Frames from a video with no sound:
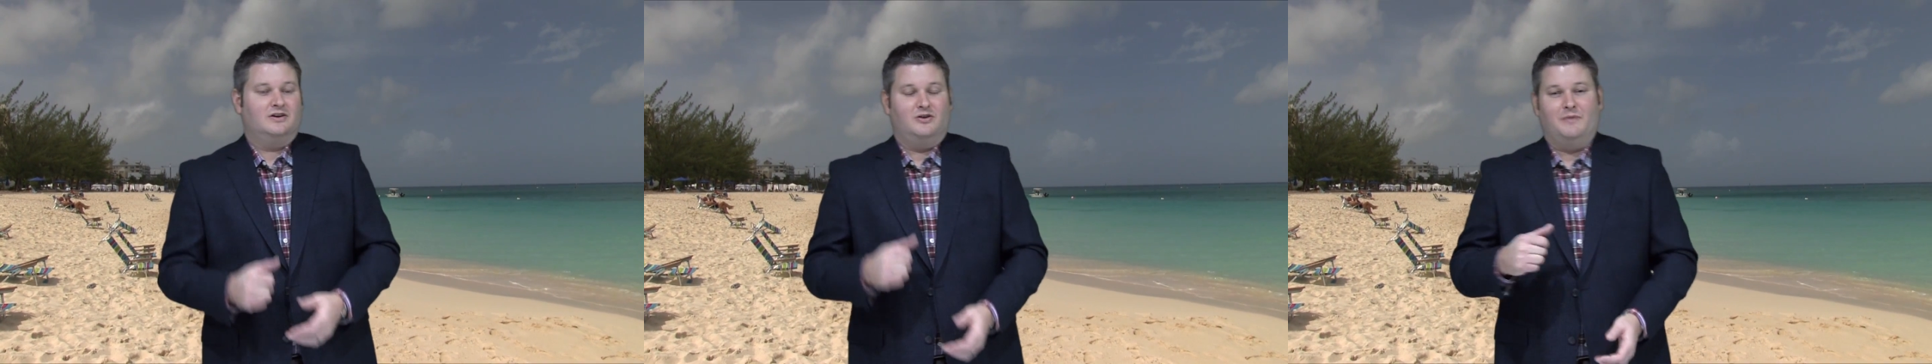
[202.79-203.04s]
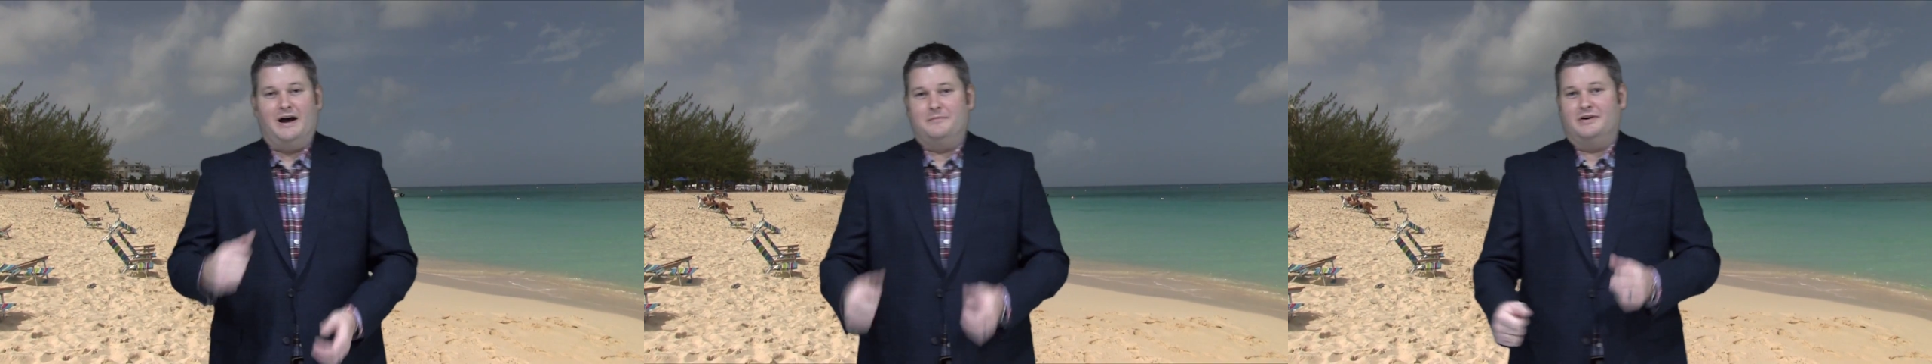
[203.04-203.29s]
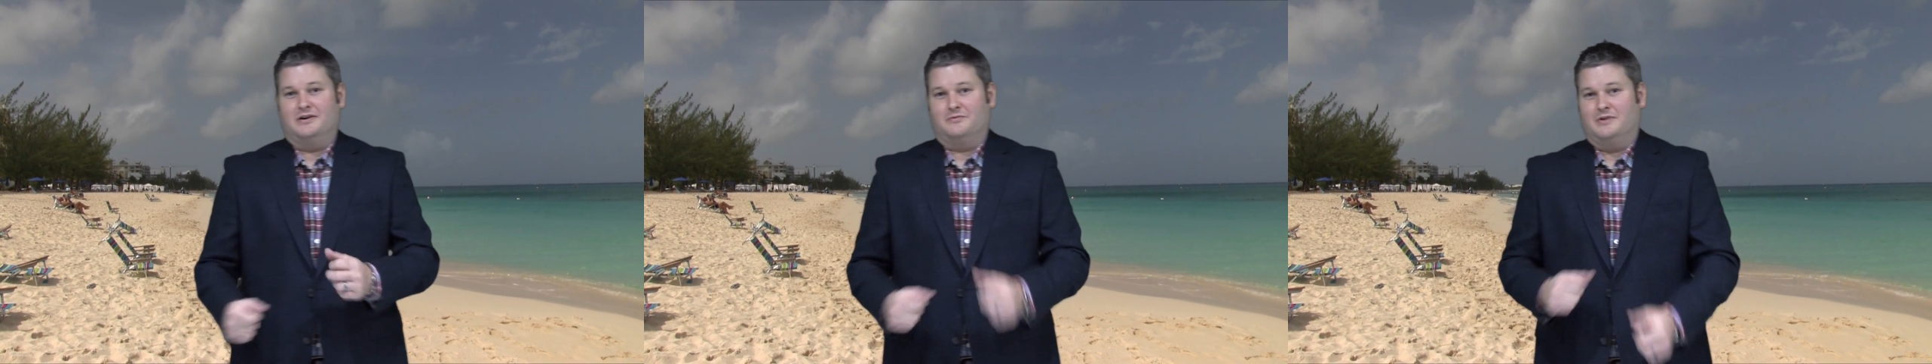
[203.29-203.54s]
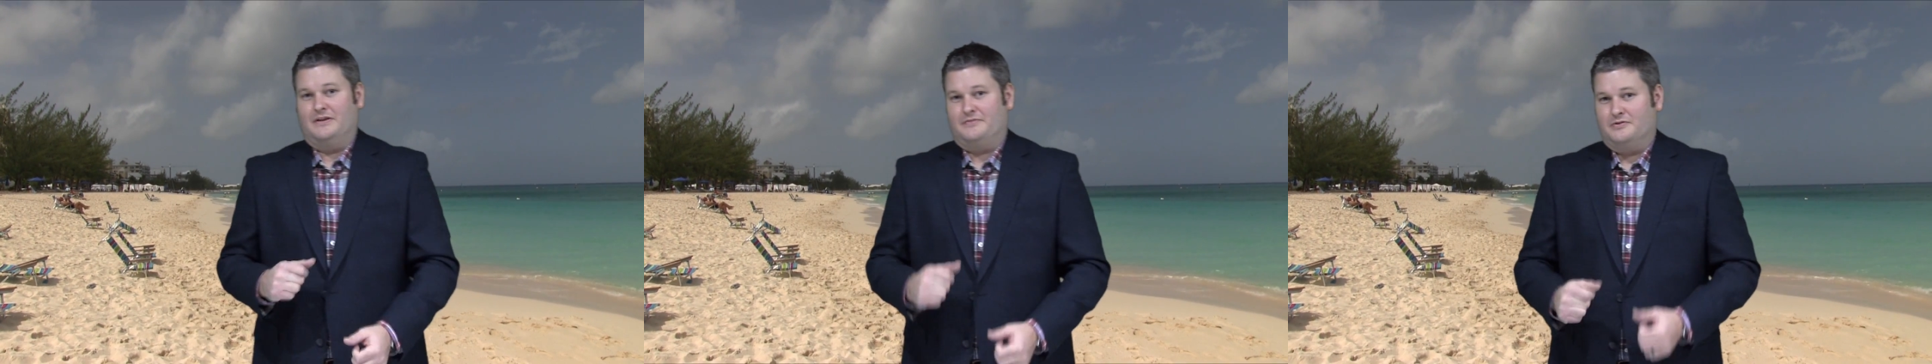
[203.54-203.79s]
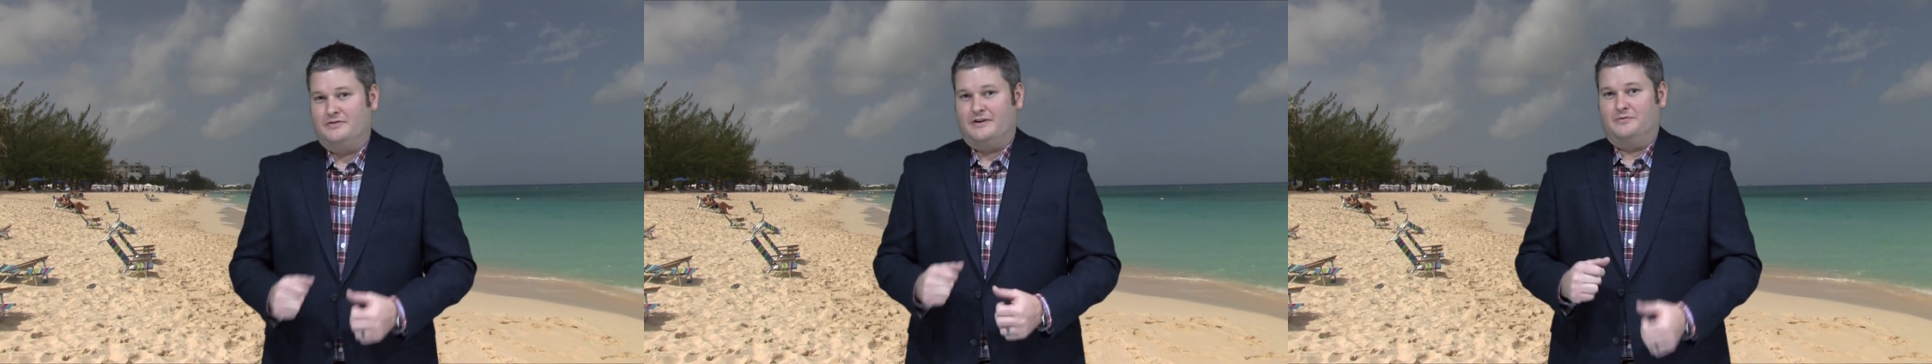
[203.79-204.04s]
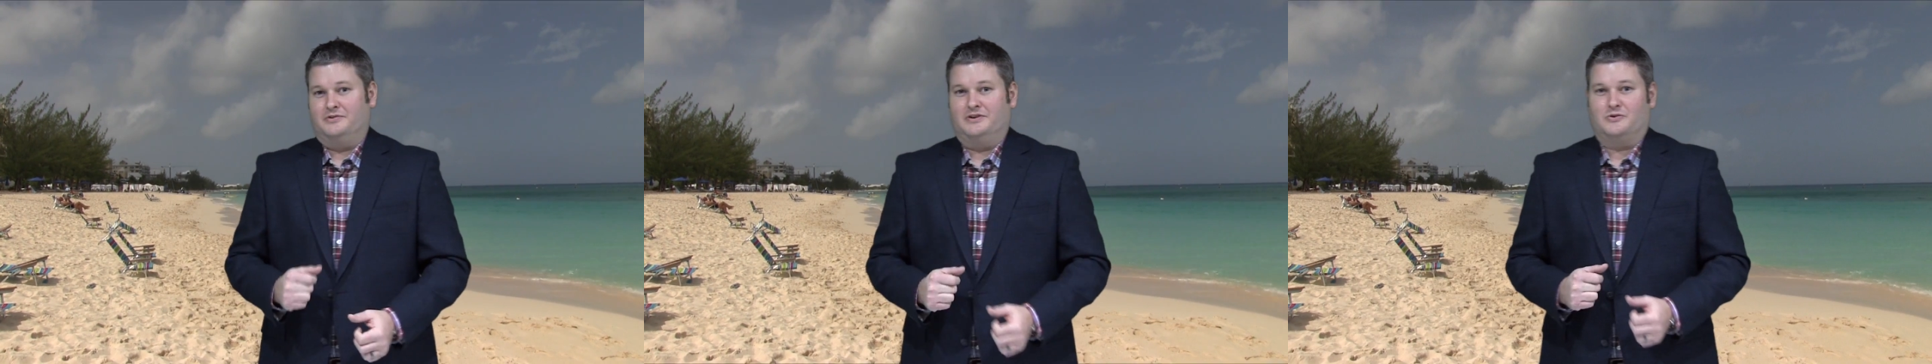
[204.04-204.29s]
you might be able to run through
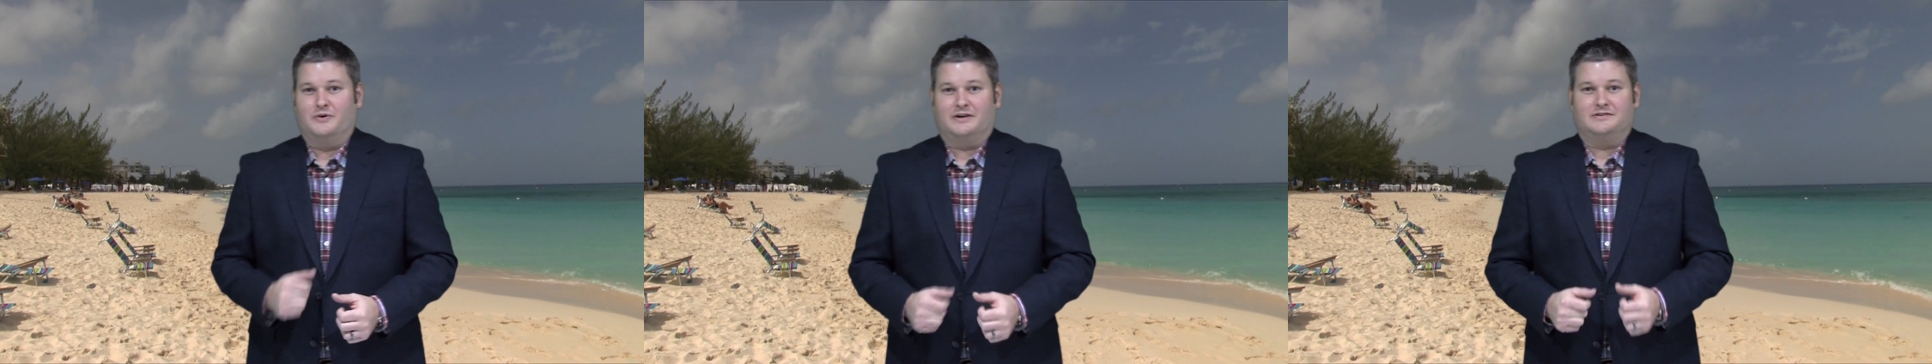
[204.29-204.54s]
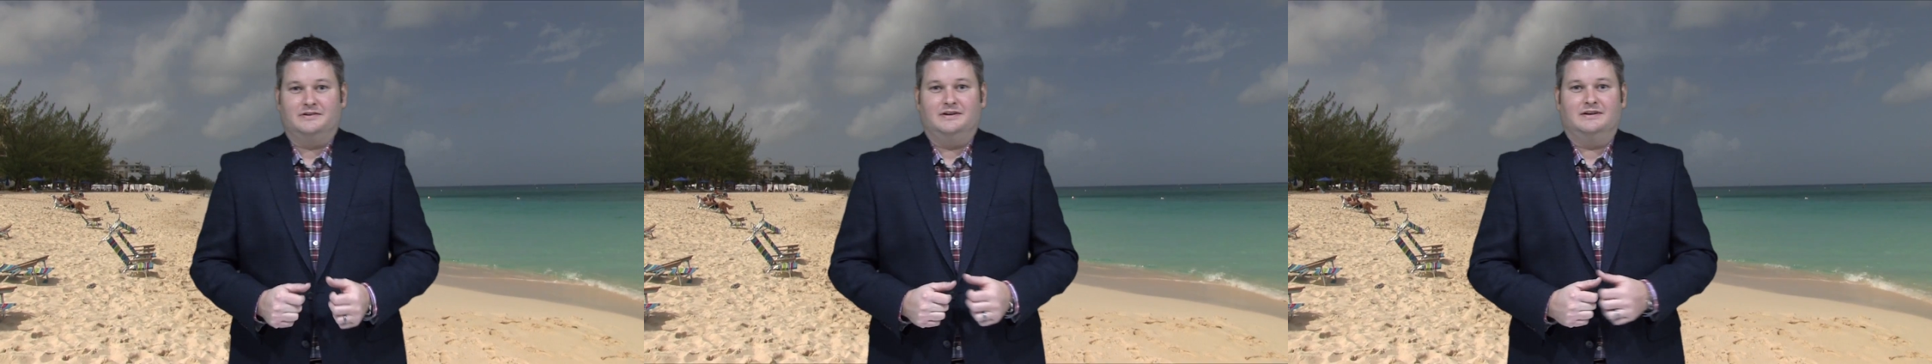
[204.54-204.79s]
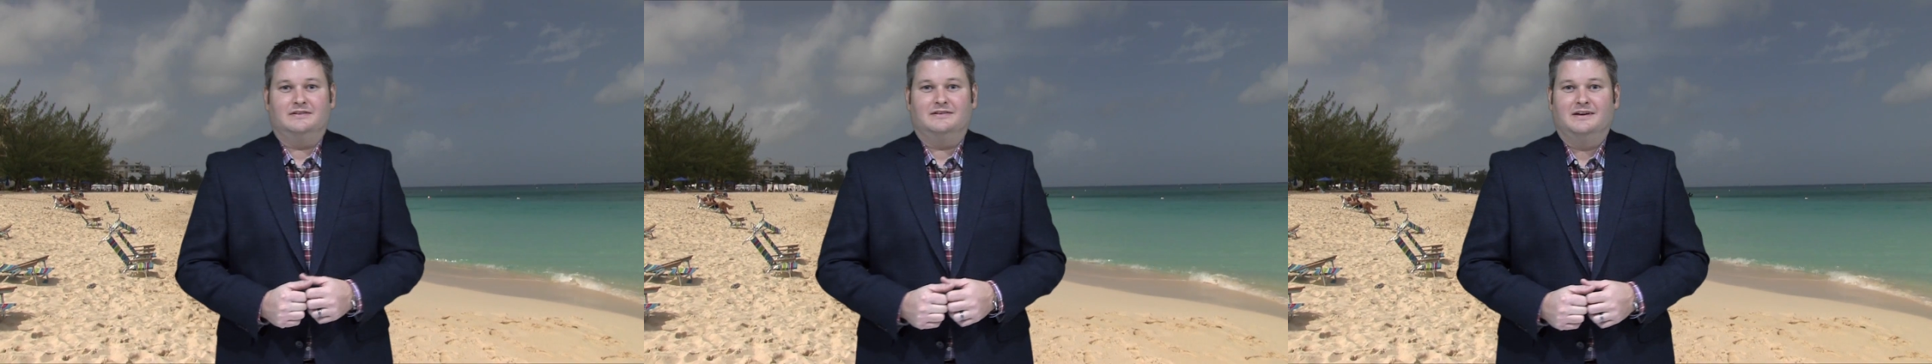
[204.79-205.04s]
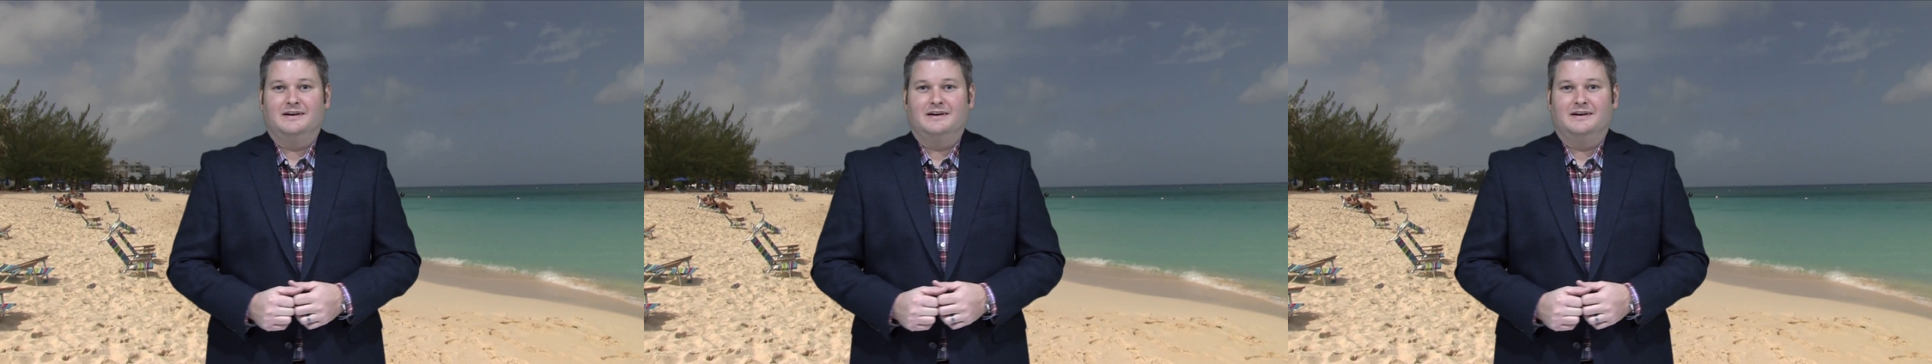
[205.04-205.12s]
there really quickly